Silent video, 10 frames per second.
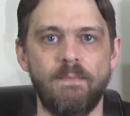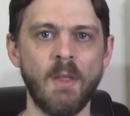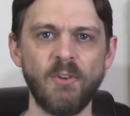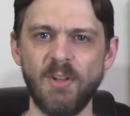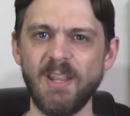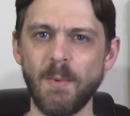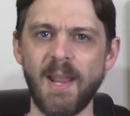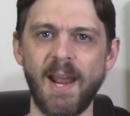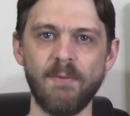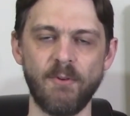So now that we
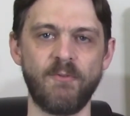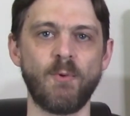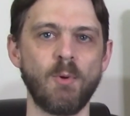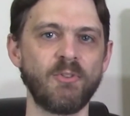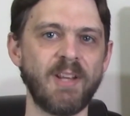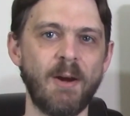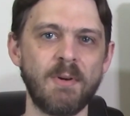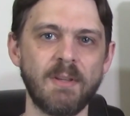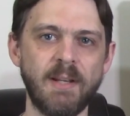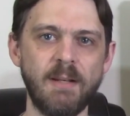have the force
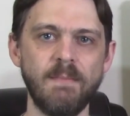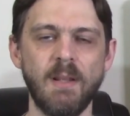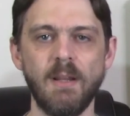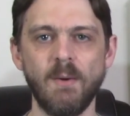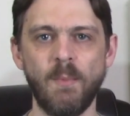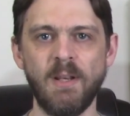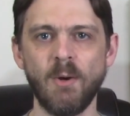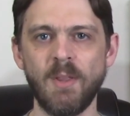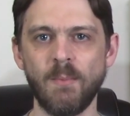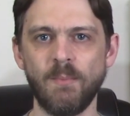calculated, we
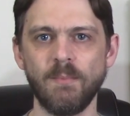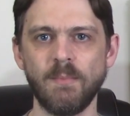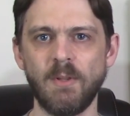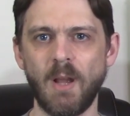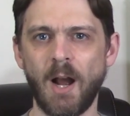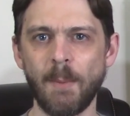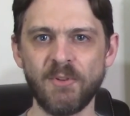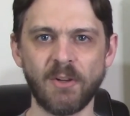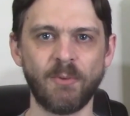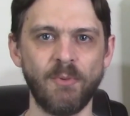know that
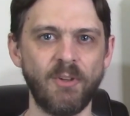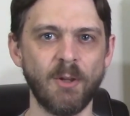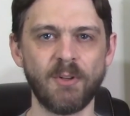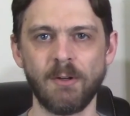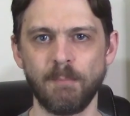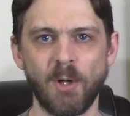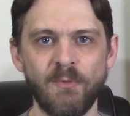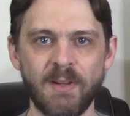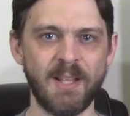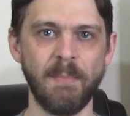objects themselves aren't
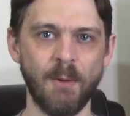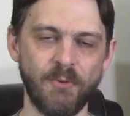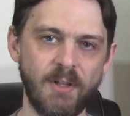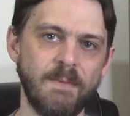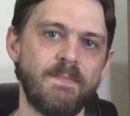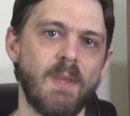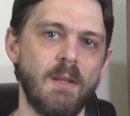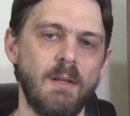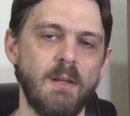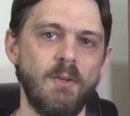perfectly bouncy.
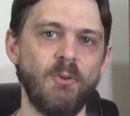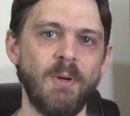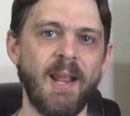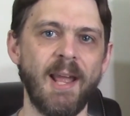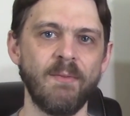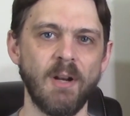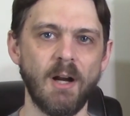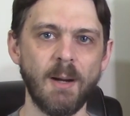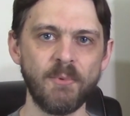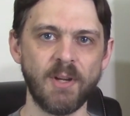So we're going to have an
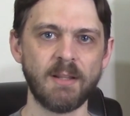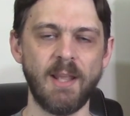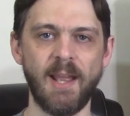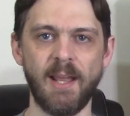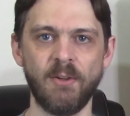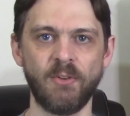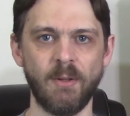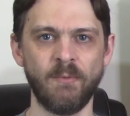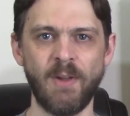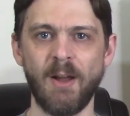object that has
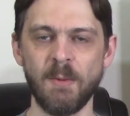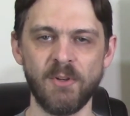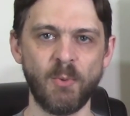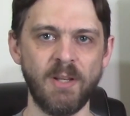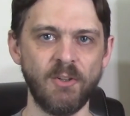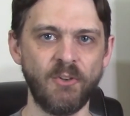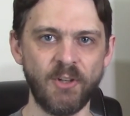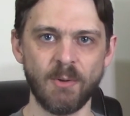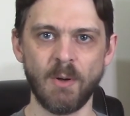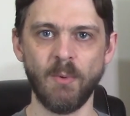a value between
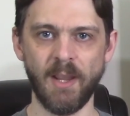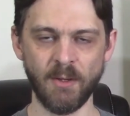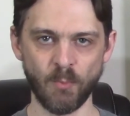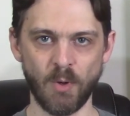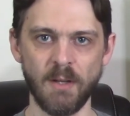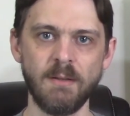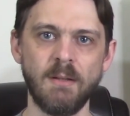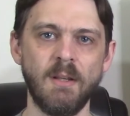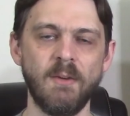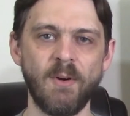0 and 1
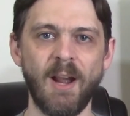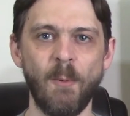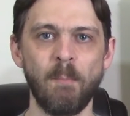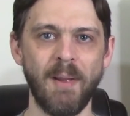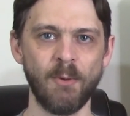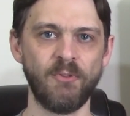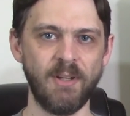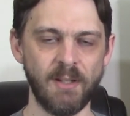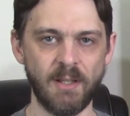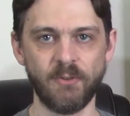for how
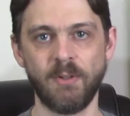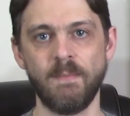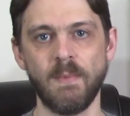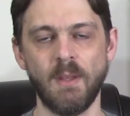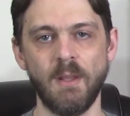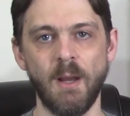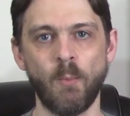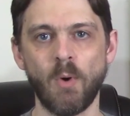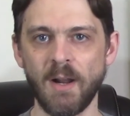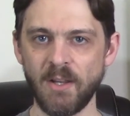bouncy it is. A
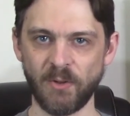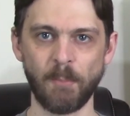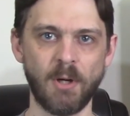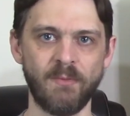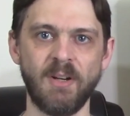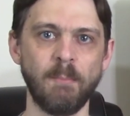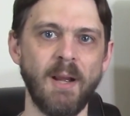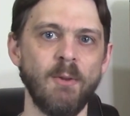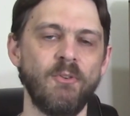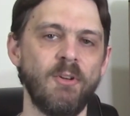1 is a perfect
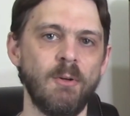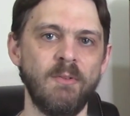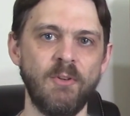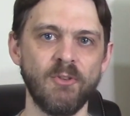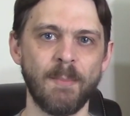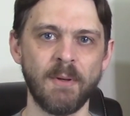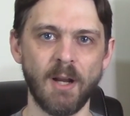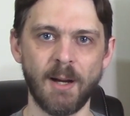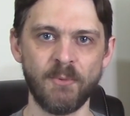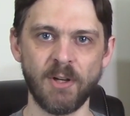bounce. So if you drop an
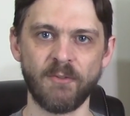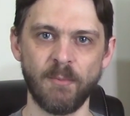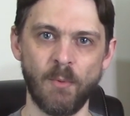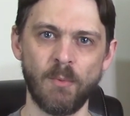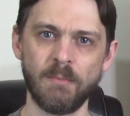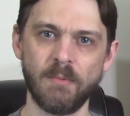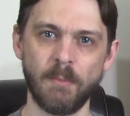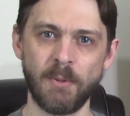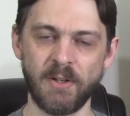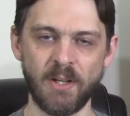object from a
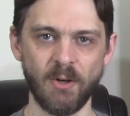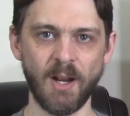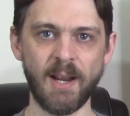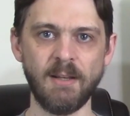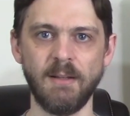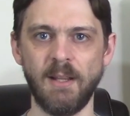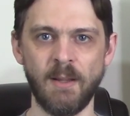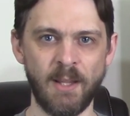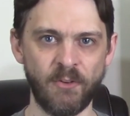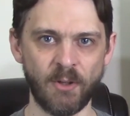particular height, it
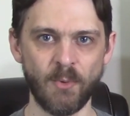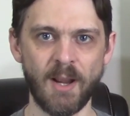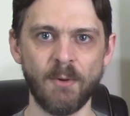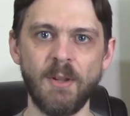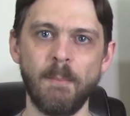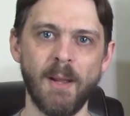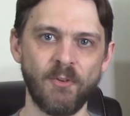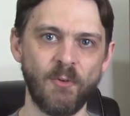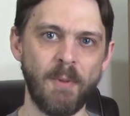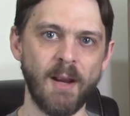hits the ground, it
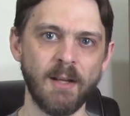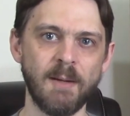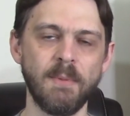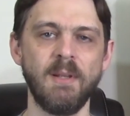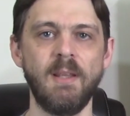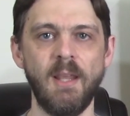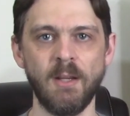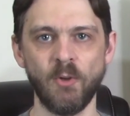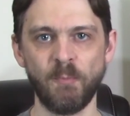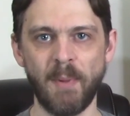bounces back up, it
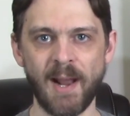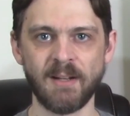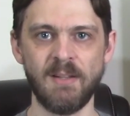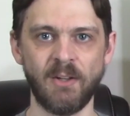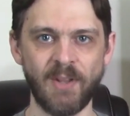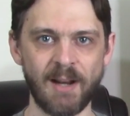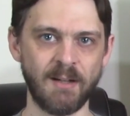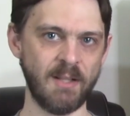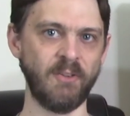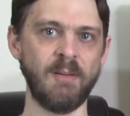goes back to exactly
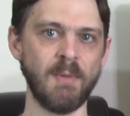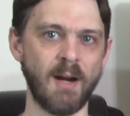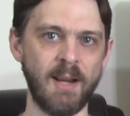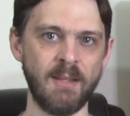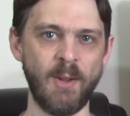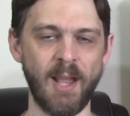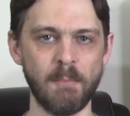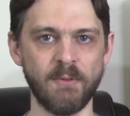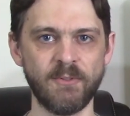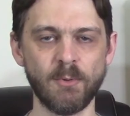the same height you had
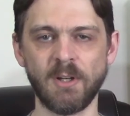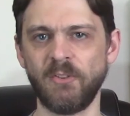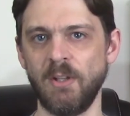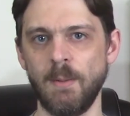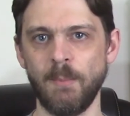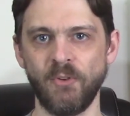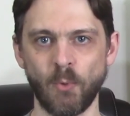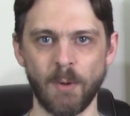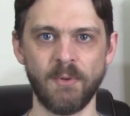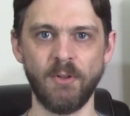before because it
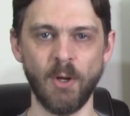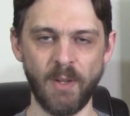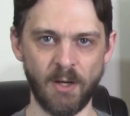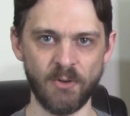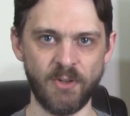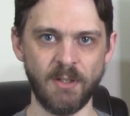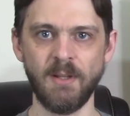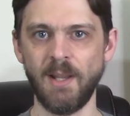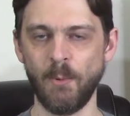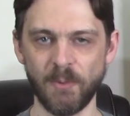absorbed no energy.
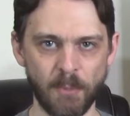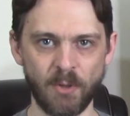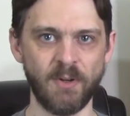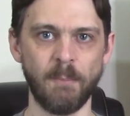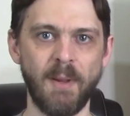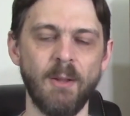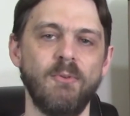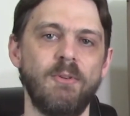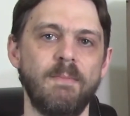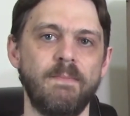It was a perfect bounce.